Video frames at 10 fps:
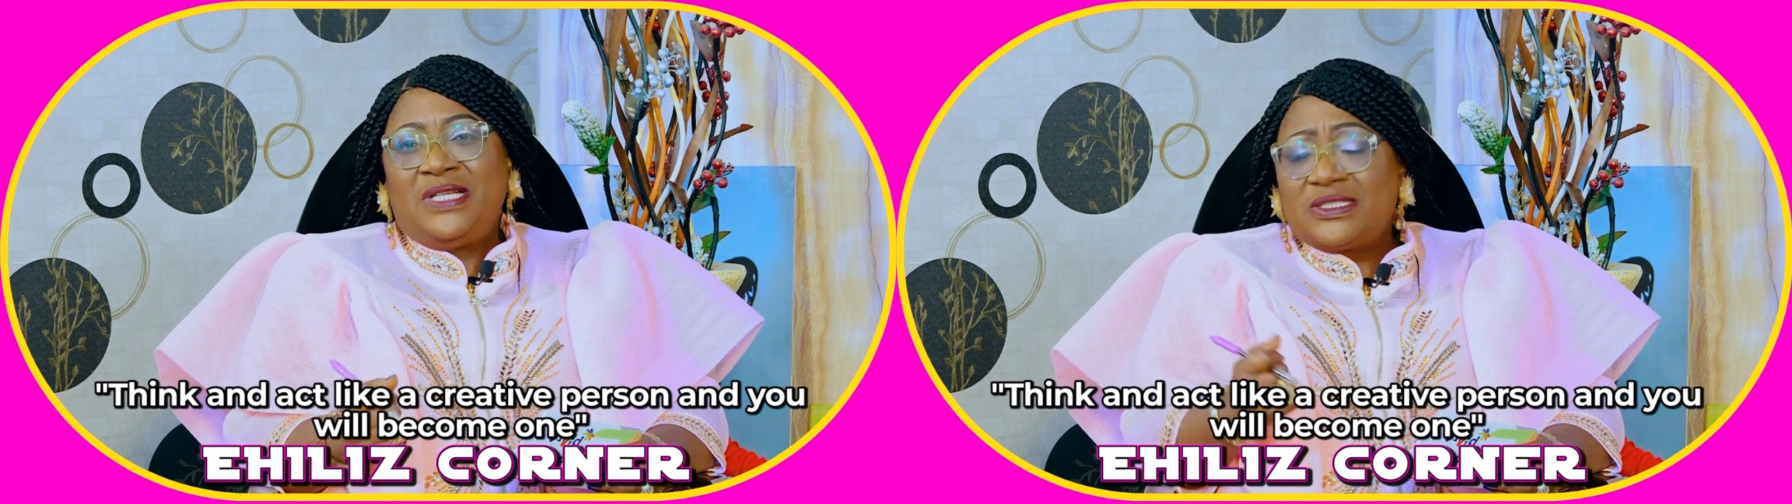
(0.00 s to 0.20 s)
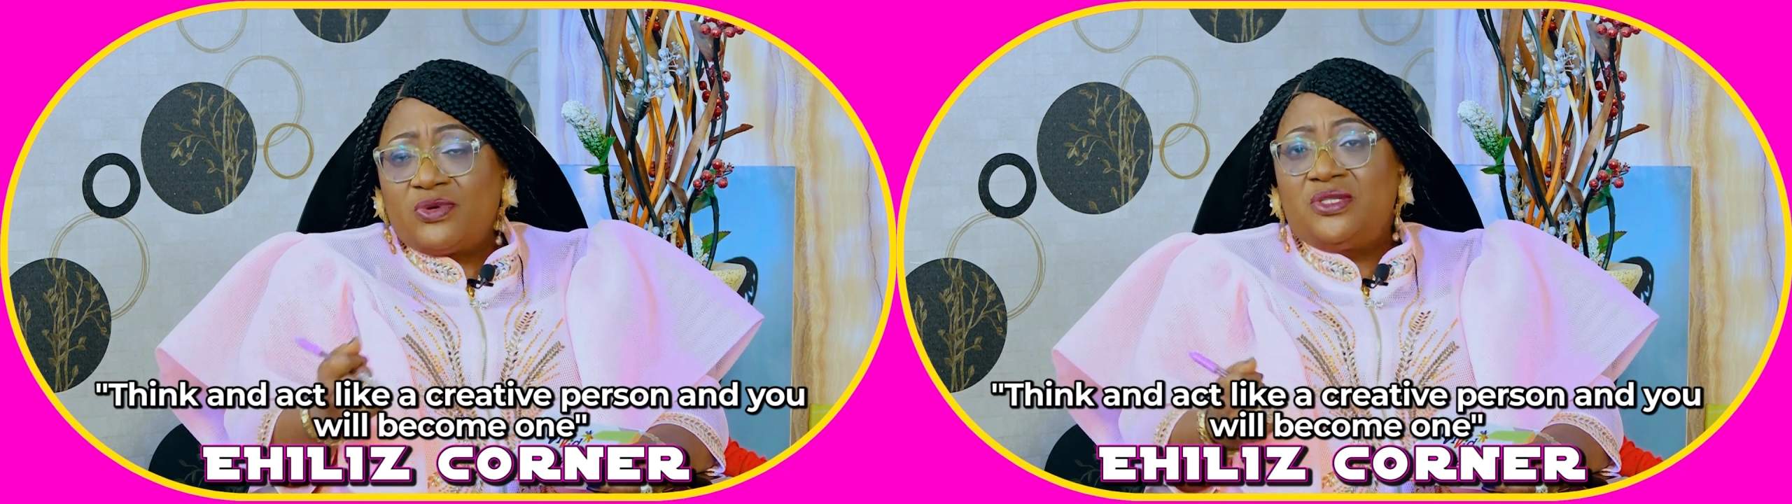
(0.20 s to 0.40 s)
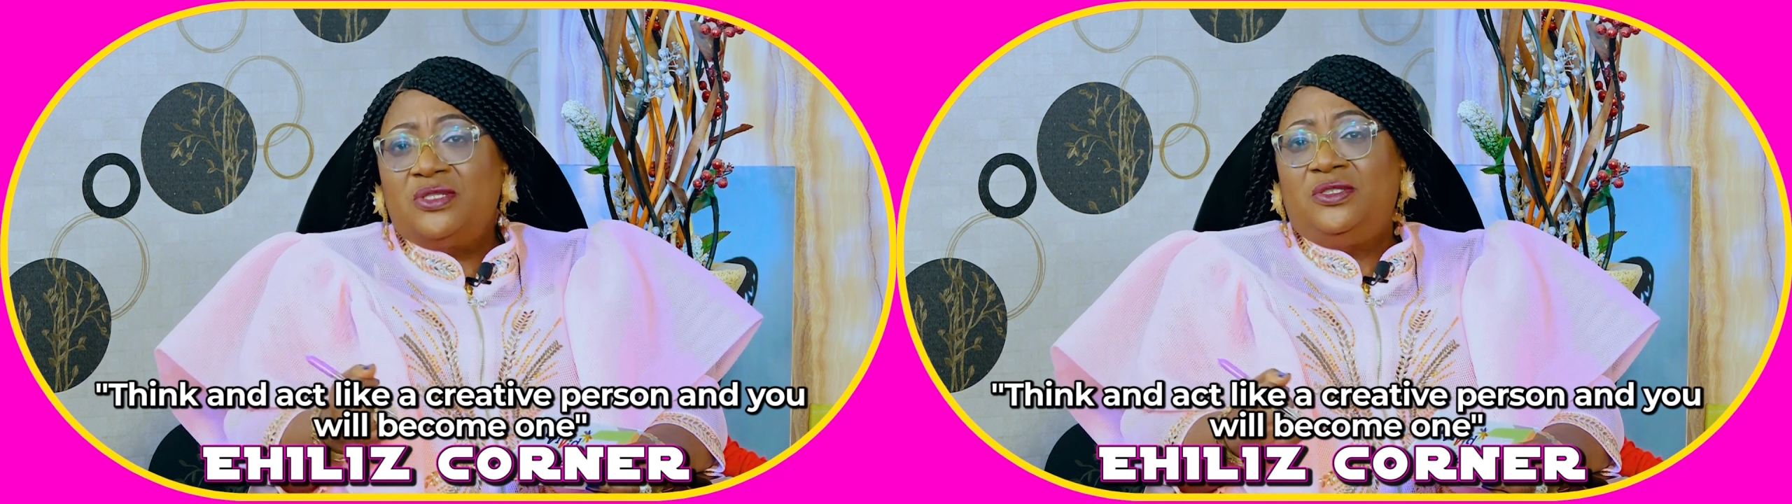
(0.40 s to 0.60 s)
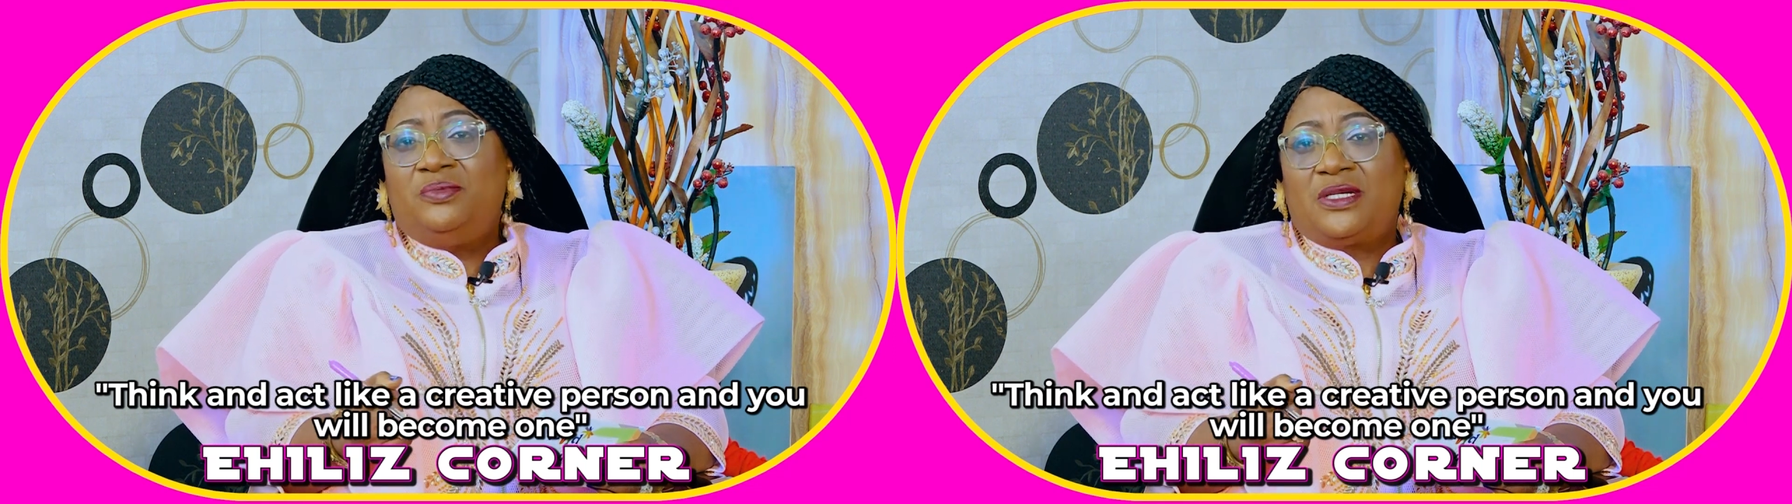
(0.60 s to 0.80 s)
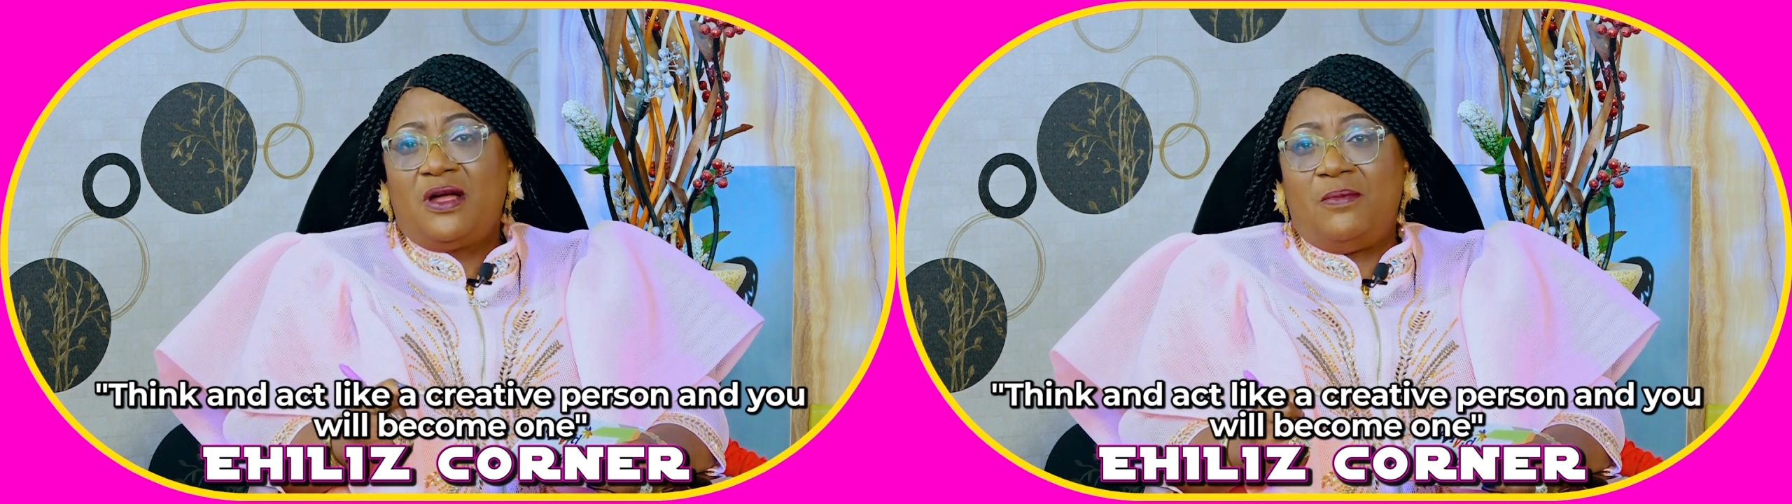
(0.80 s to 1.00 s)
that's what you're going to
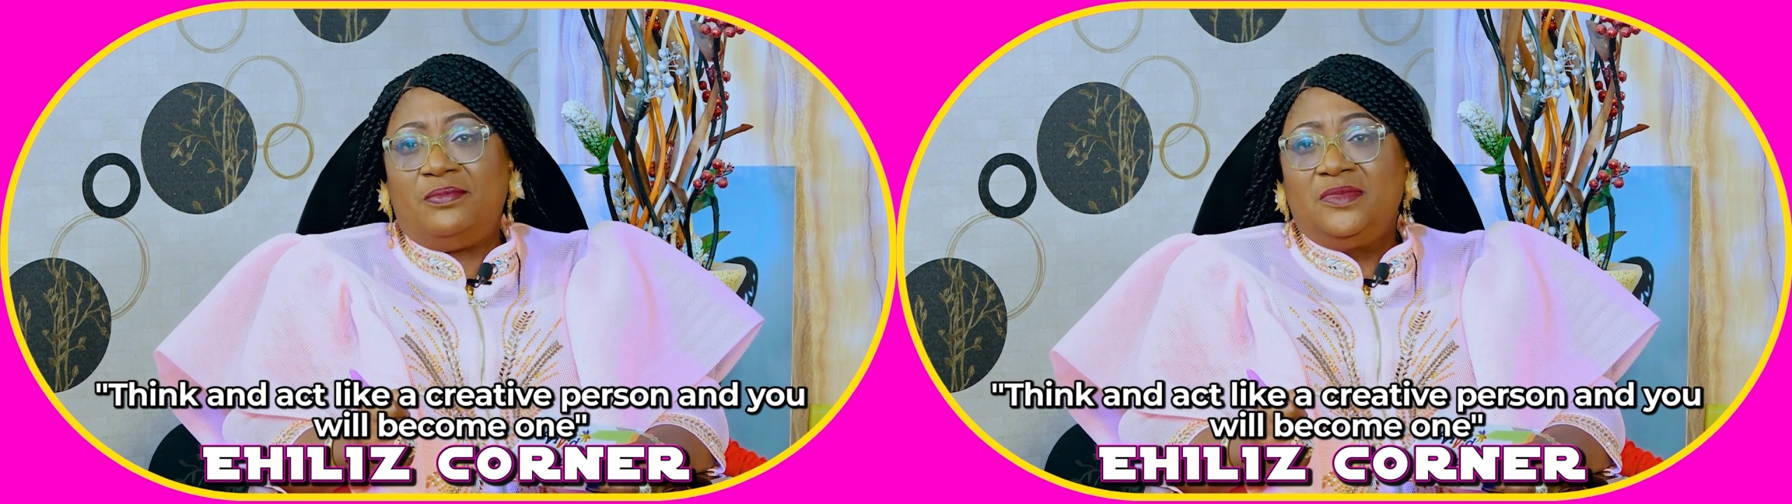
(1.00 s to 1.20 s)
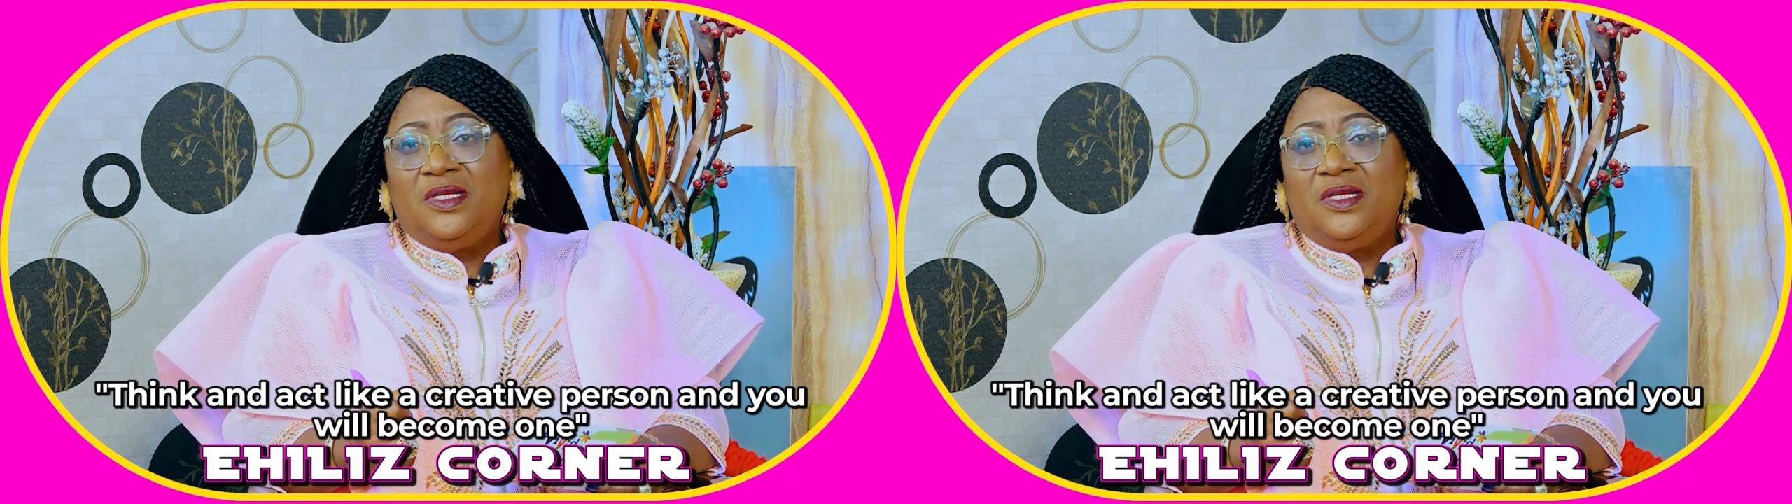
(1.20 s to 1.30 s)
become.